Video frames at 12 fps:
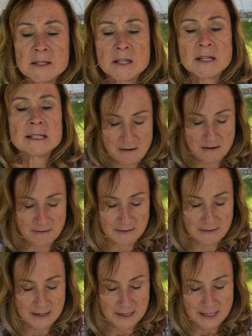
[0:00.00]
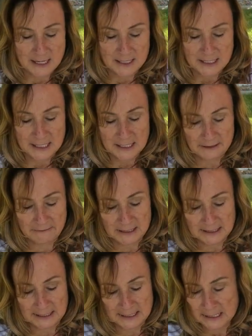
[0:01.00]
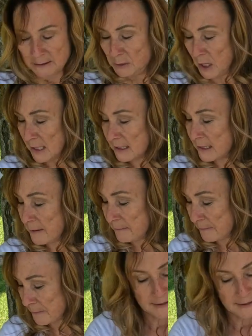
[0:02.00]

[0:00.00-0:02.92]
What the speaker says: So there, at the end of the zinnia blossom.